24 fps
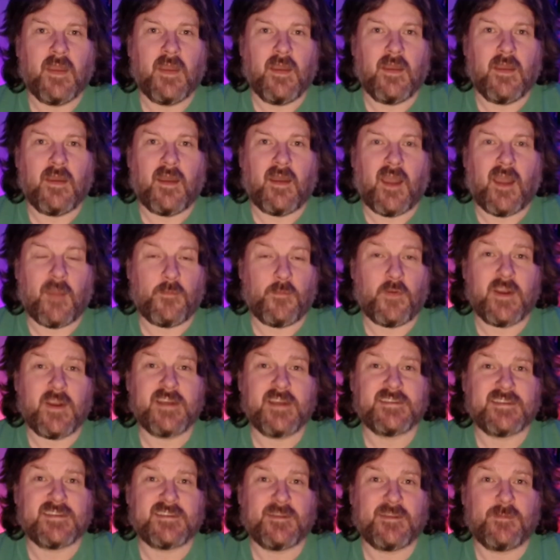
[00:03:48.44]
I praised
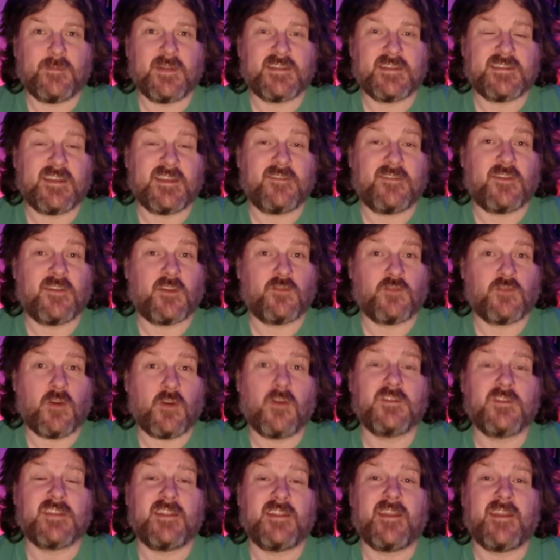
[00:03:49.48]
the simplicity of the
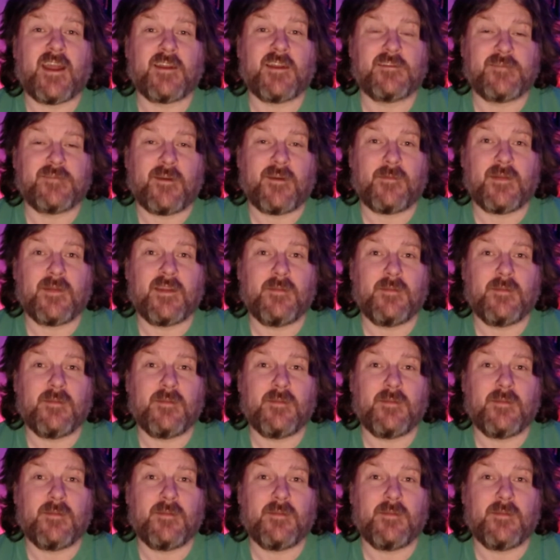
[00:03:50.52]
controls in the Addams Family,